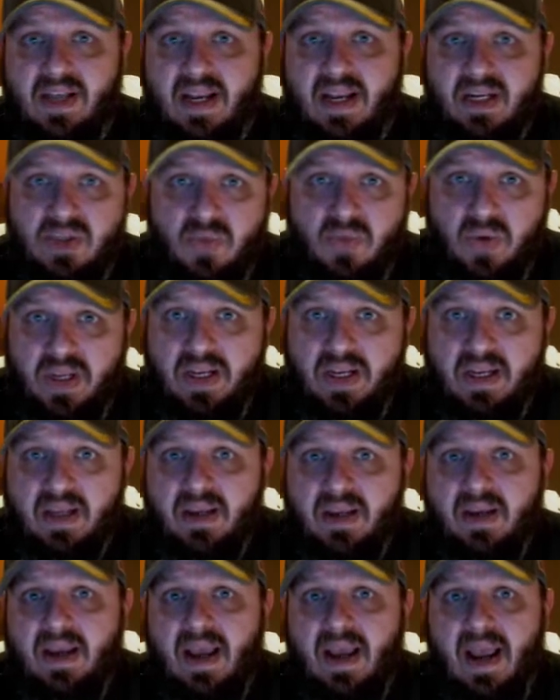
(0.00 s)
next week
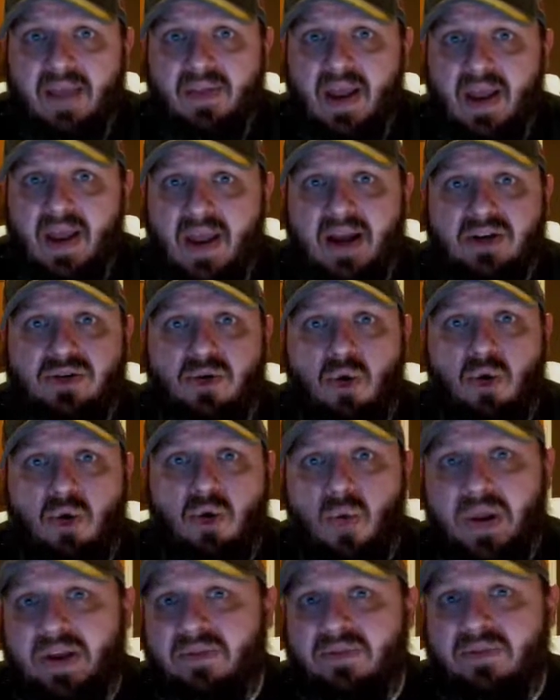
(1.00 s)
and the actual
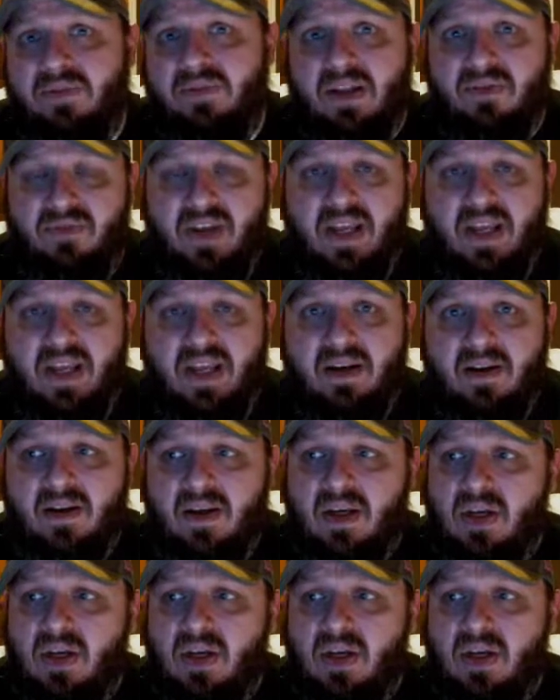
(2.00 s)
week of the event,